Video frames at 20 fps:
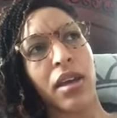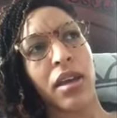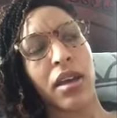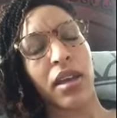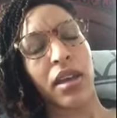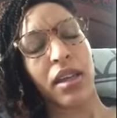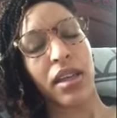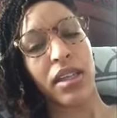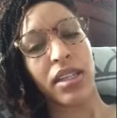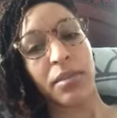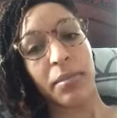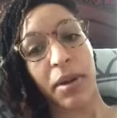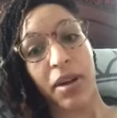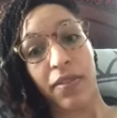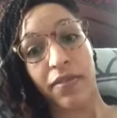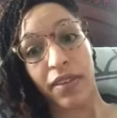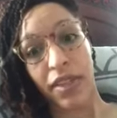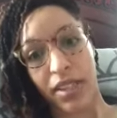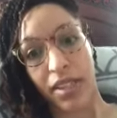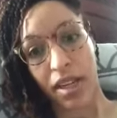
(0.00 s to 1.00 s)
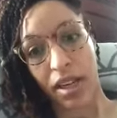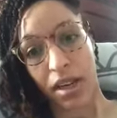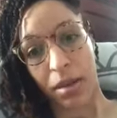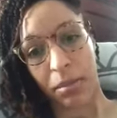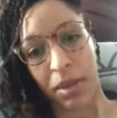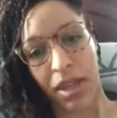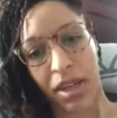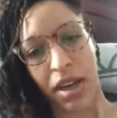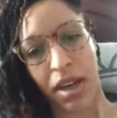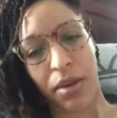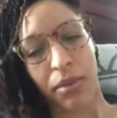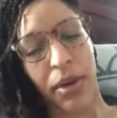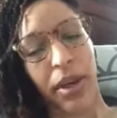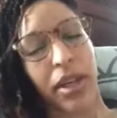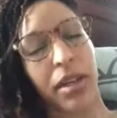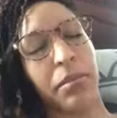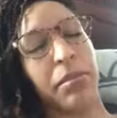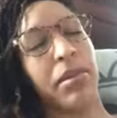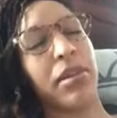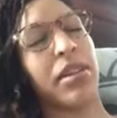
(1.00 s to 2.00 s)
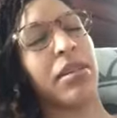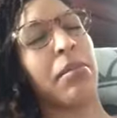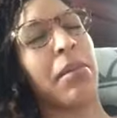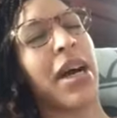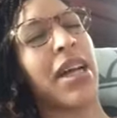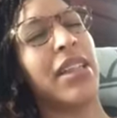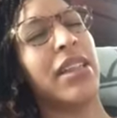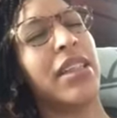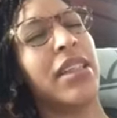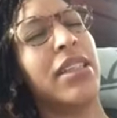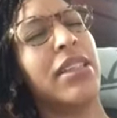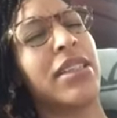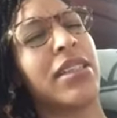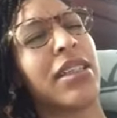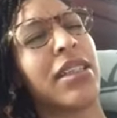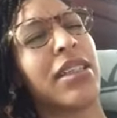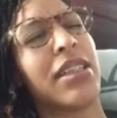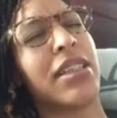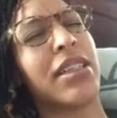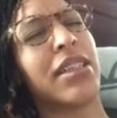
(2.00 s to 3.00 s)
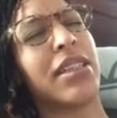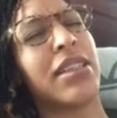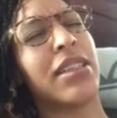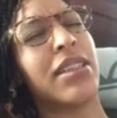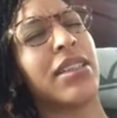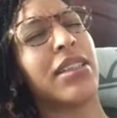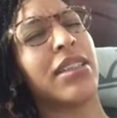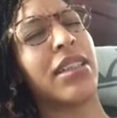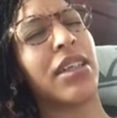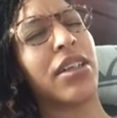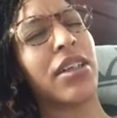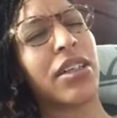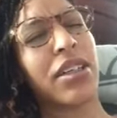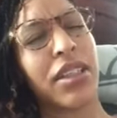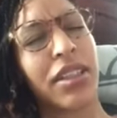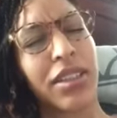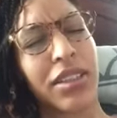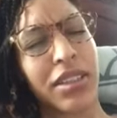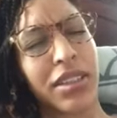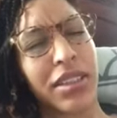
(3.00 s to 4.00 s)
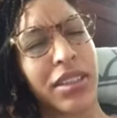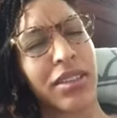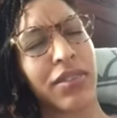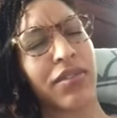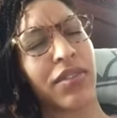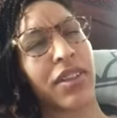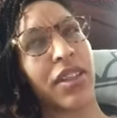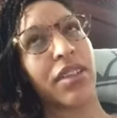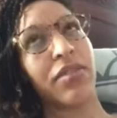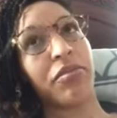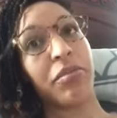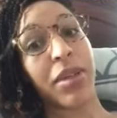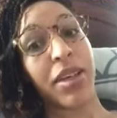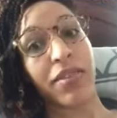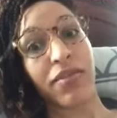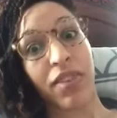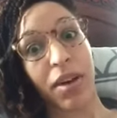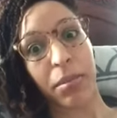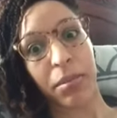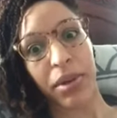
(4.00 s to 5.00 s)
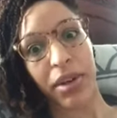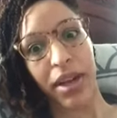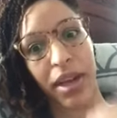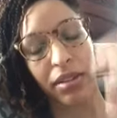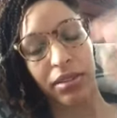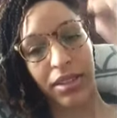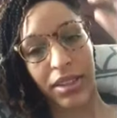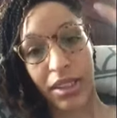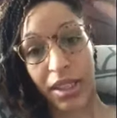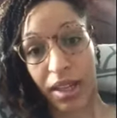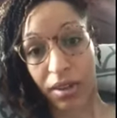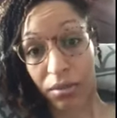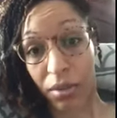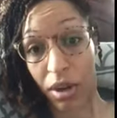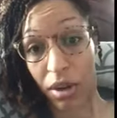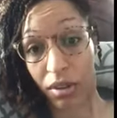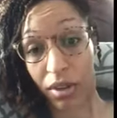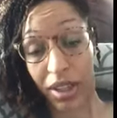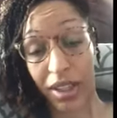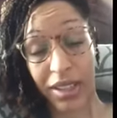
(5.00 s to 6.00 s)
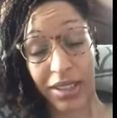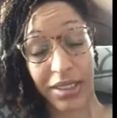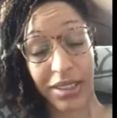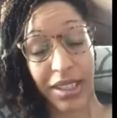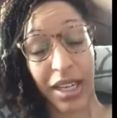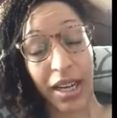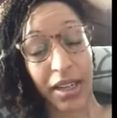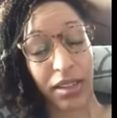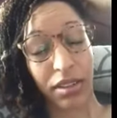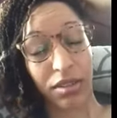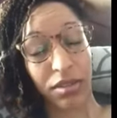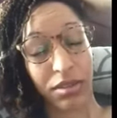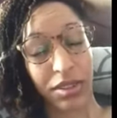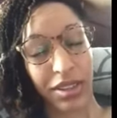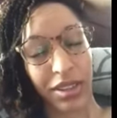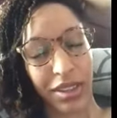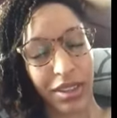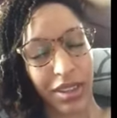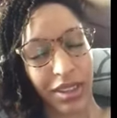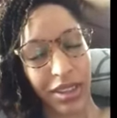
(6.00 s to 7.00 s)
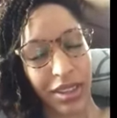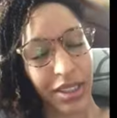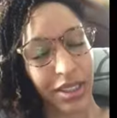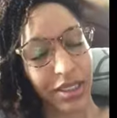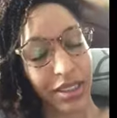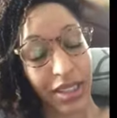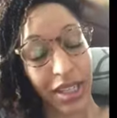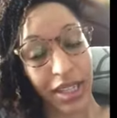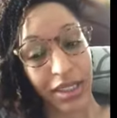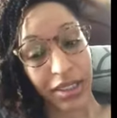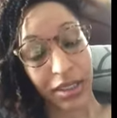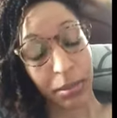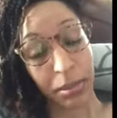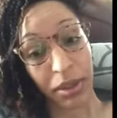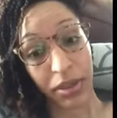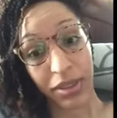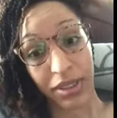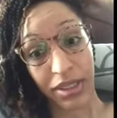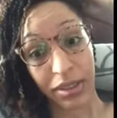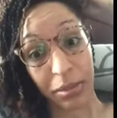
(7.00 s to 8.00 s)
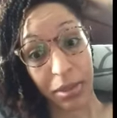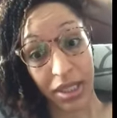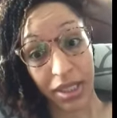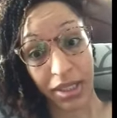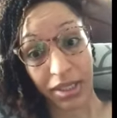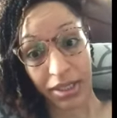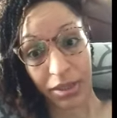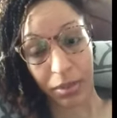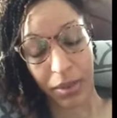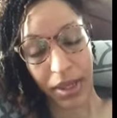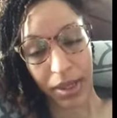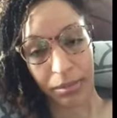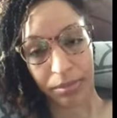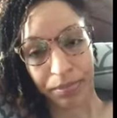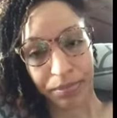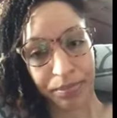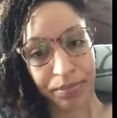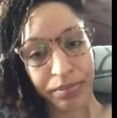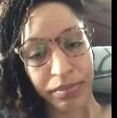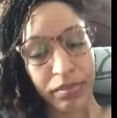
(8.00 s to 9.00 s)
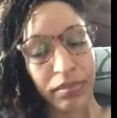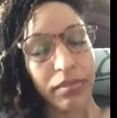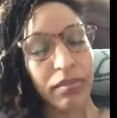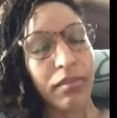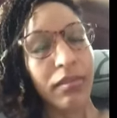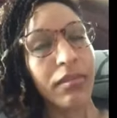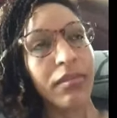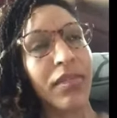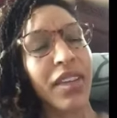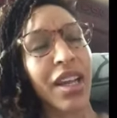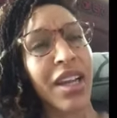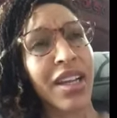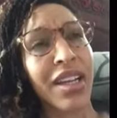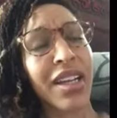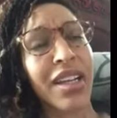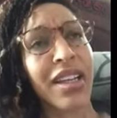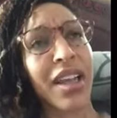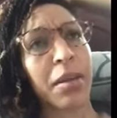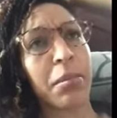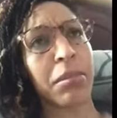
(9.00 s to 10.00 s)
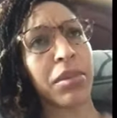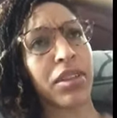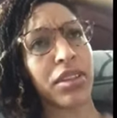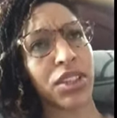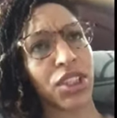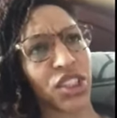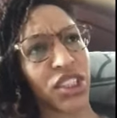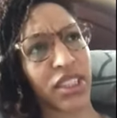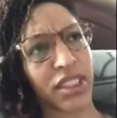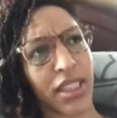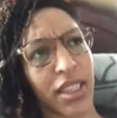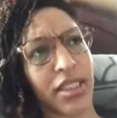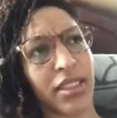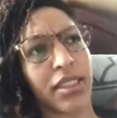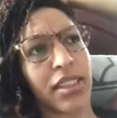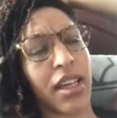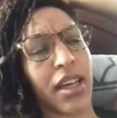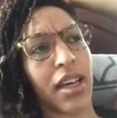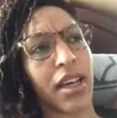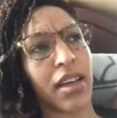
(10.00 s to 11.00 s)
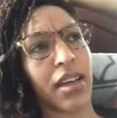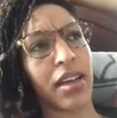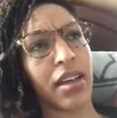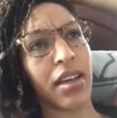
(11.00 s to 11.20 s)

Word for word: in his perfect timing. I read a book by Lisa Turkist. Forgive me if I'm pronouncing that wrong. And it's titled, It's Not Supposed to Be This Way. And in that book, she says that